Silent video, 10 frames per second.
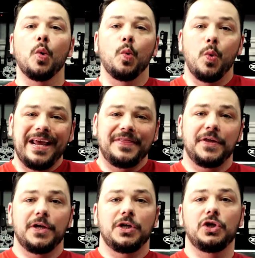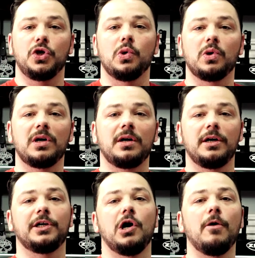with your
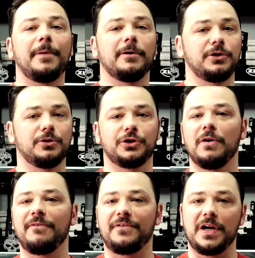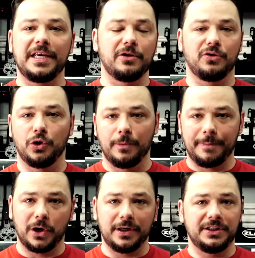GoPro, so there's no funny or
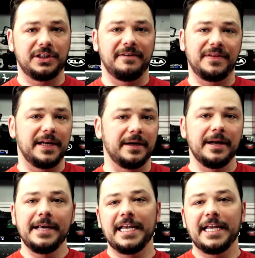third-party stuff there.